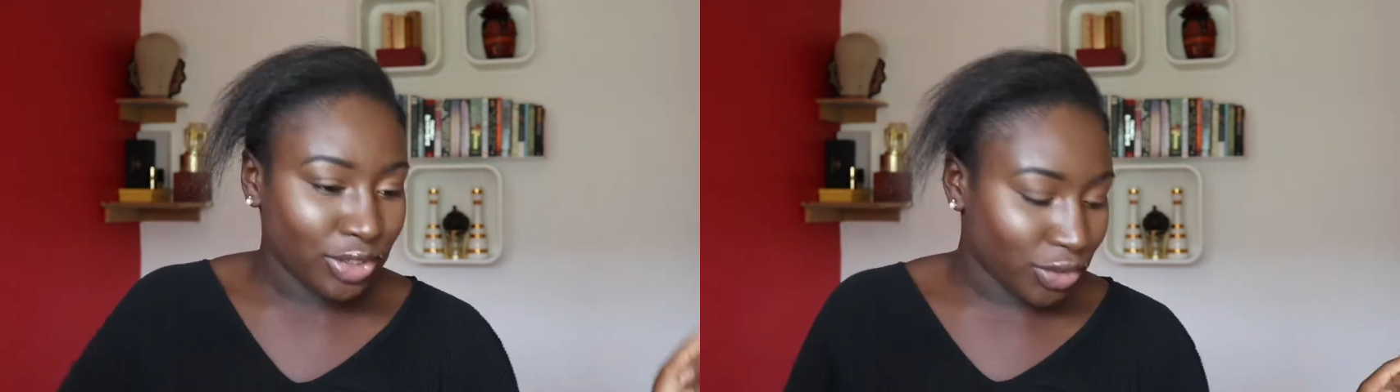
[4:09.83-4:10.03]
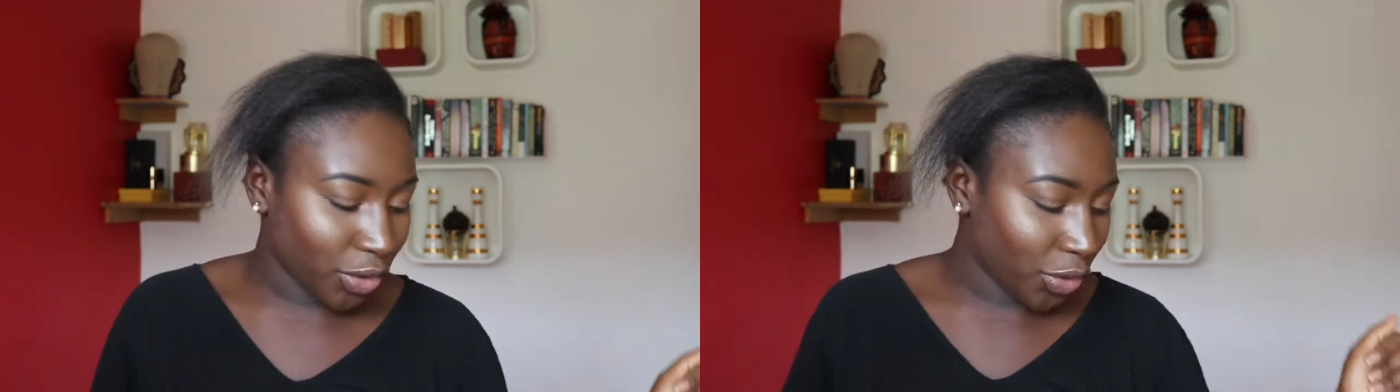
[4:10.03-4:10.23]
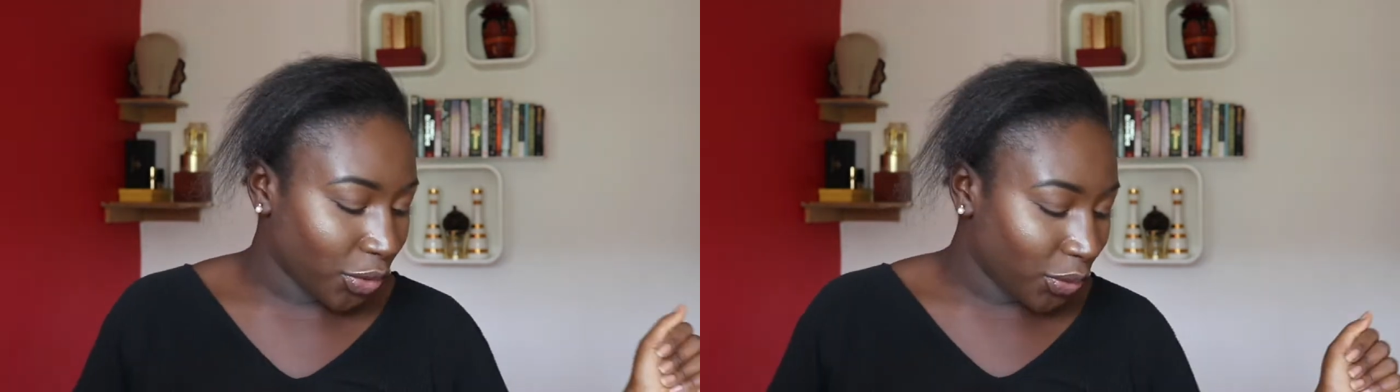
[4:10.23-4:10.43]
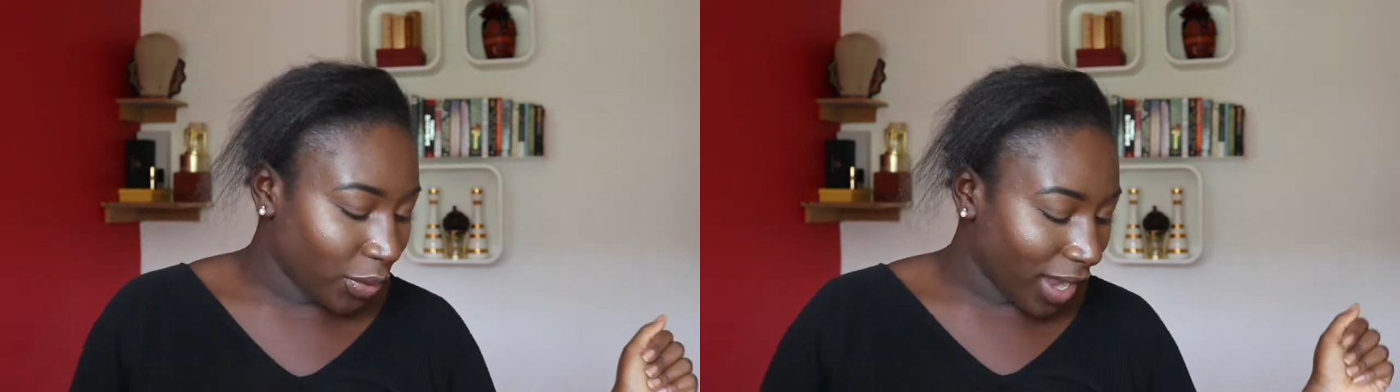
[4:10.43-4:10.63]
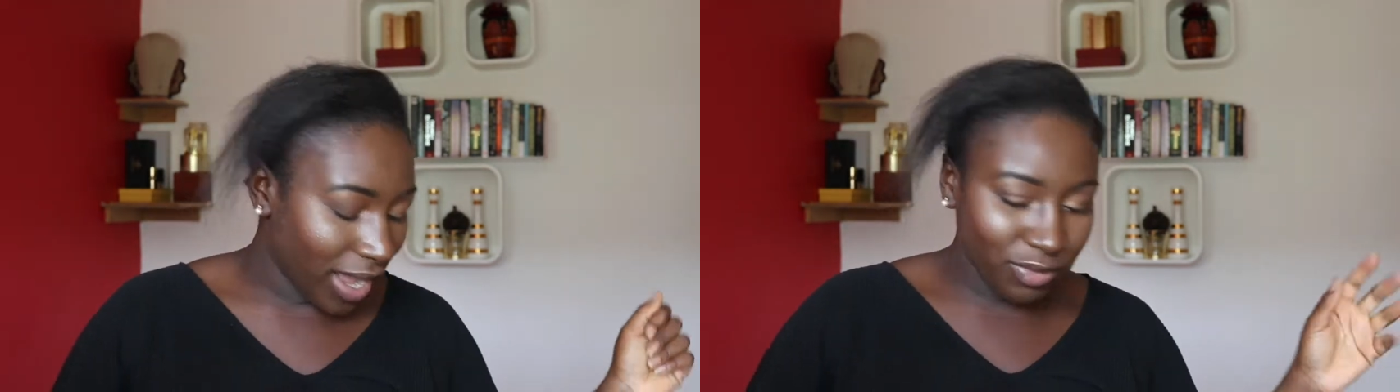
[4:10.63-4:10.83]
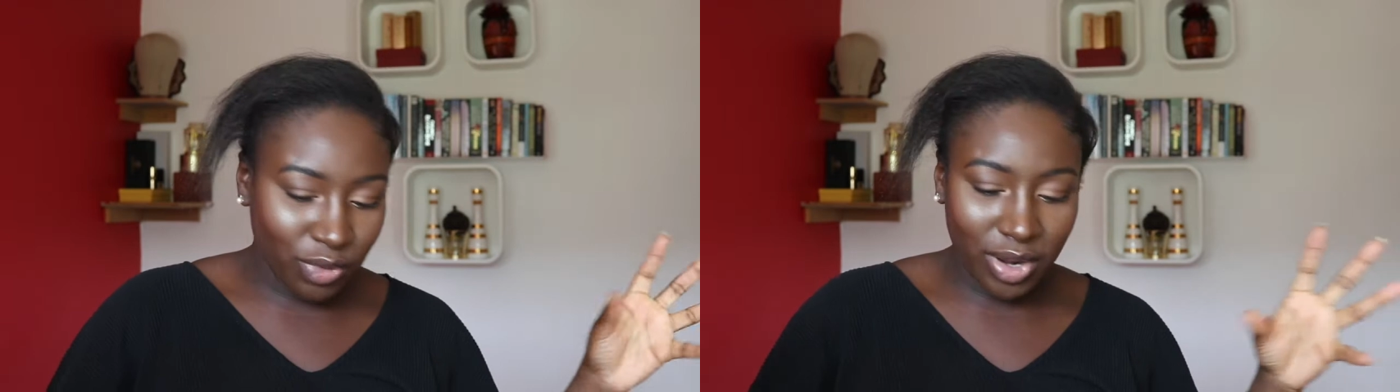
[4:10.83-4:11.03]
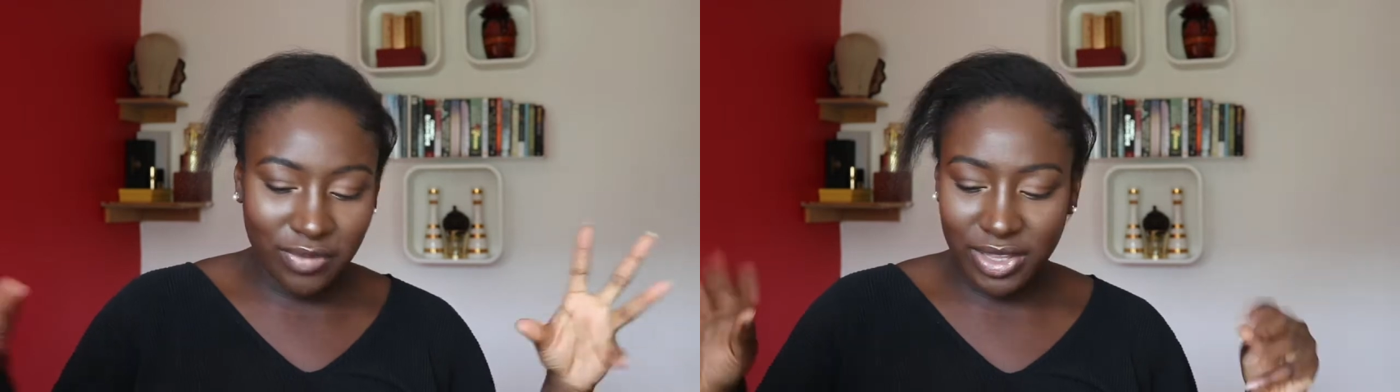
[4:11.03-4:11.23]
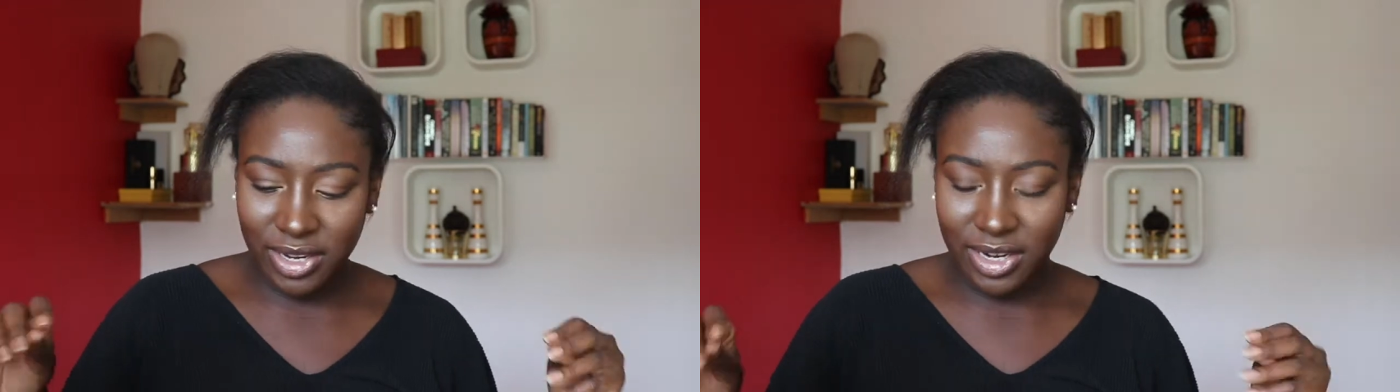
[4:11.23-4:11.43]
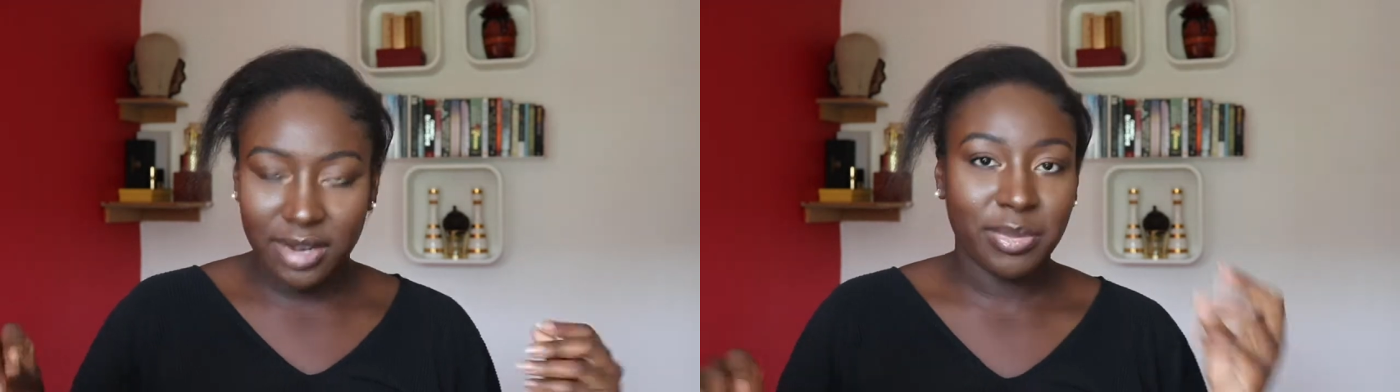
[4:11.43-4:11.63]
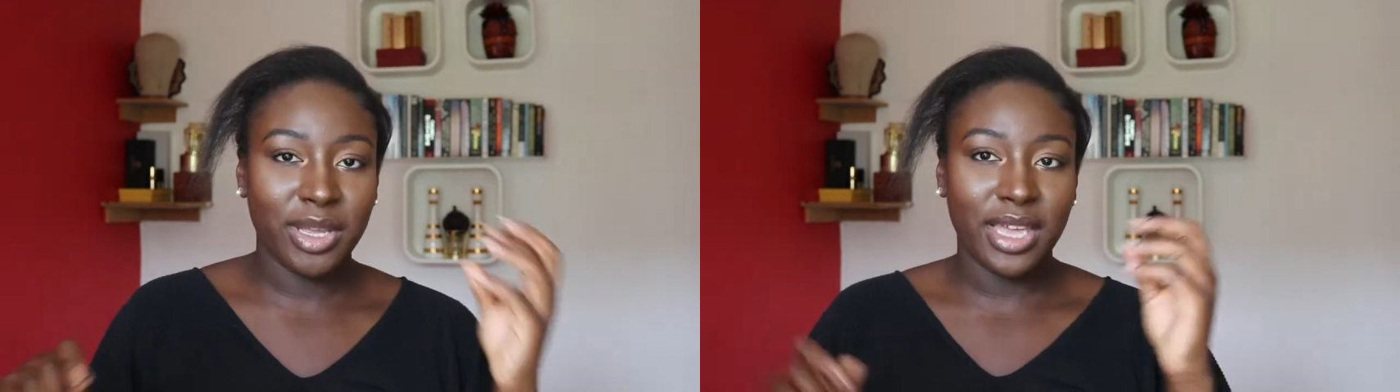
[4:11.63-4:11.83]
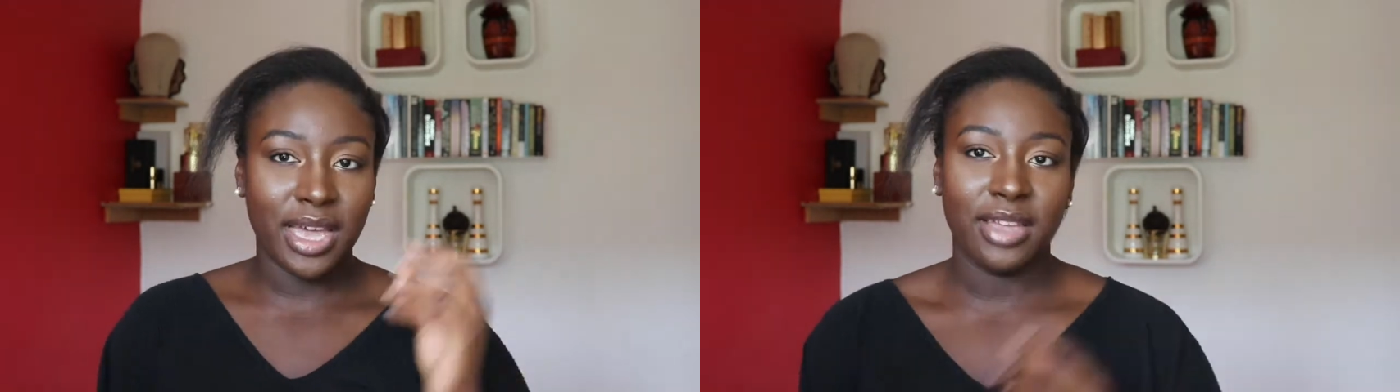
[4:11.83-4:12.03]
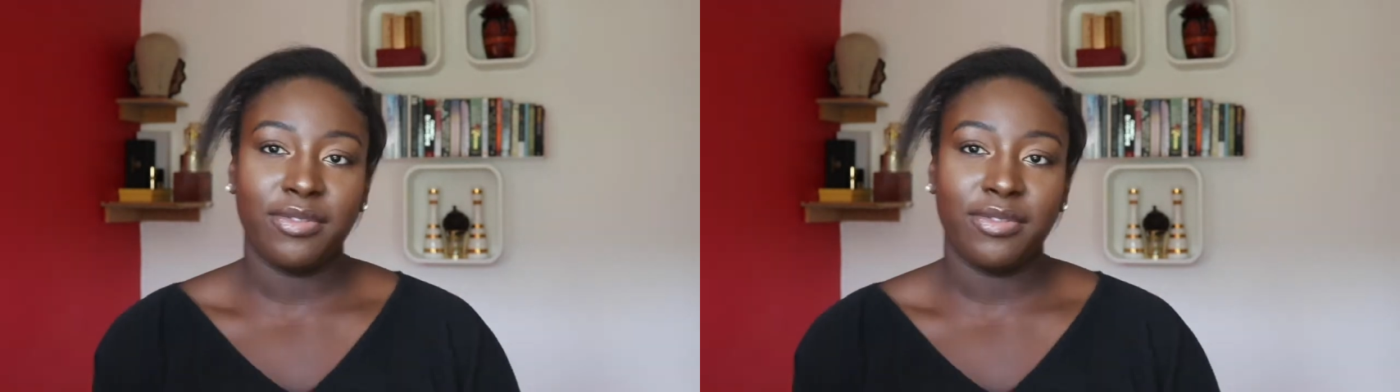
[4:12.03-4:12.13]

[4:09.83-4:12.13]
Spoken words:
So I haven't got everything I need, but yeah,